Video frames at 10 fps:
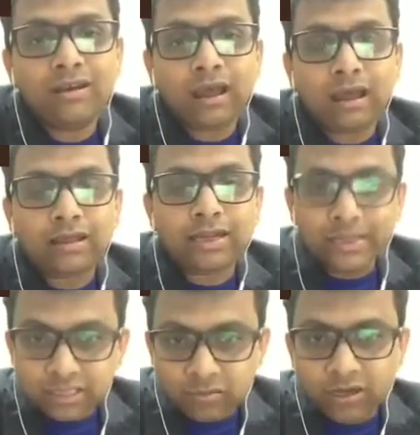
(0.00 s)
the
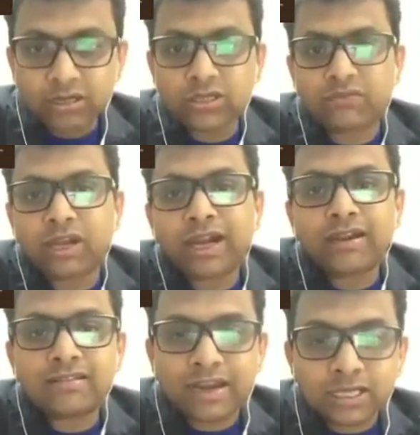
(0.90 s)
distributors of United
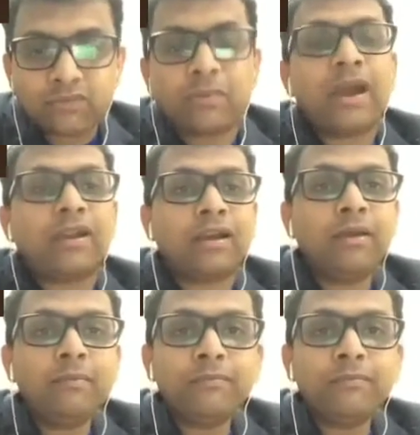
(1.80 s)
States of America,